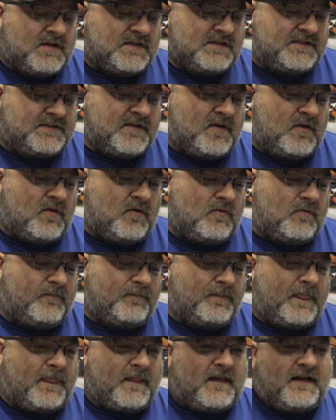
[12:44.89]
So
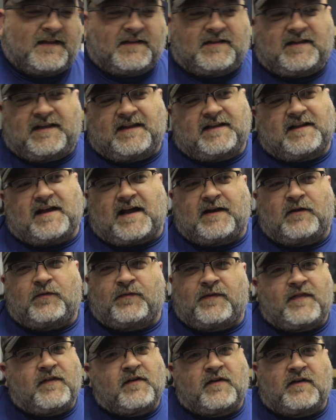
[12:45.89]
I
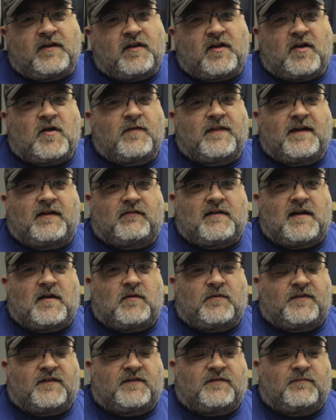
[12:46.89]
don't think they're going to go that
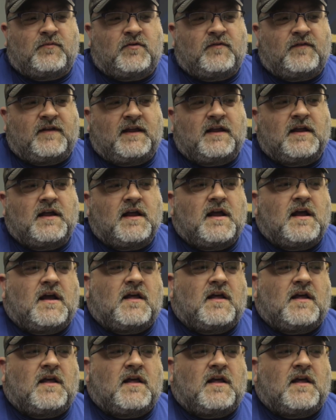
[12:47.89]
route with this movie.